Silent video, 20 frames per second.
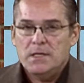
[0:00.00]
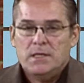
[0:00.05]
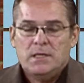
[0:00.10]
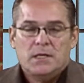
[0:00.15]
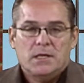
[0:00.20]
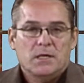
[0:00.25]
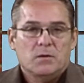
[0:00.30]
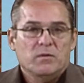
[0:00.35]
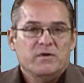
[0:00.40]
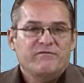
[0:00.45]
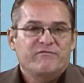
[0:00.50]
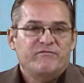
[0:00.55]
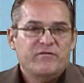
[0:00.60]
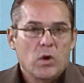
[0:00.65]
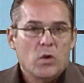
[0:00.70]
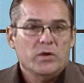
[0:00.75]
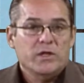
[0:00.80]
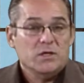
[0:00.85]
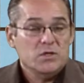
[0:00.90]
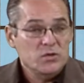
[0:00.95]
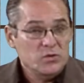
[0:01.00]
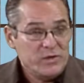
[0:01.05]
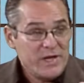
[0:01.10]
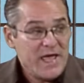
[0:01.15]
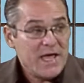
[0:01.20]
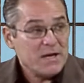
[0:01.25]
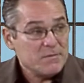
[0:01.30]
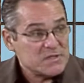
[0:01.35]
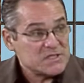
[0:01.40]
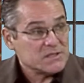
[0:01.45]
and we voted
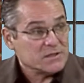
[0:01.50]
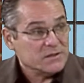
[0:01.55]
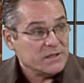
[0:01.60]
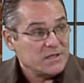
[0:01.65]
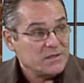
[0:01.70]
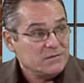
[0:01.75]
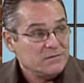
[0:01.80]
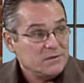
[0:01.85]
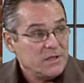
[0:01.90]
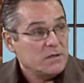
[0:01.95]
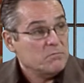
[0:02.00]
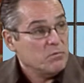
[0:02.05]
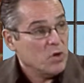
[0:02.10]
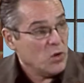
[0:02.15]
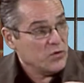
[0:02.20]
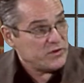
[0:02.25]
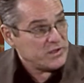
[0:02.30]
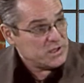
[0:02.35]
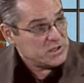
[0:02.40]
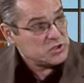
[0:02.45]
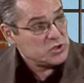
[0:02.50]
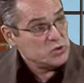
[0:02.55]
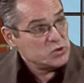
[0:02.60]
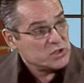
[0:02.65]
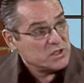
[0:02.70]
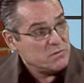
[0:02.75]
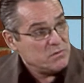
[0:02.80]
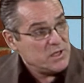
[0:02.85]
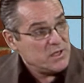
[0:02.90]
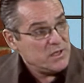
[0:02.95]
unanimously in both Issues
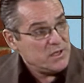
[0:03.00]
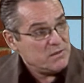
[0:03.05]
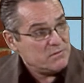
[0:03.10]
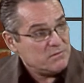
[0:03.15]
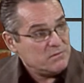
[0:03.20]
Committee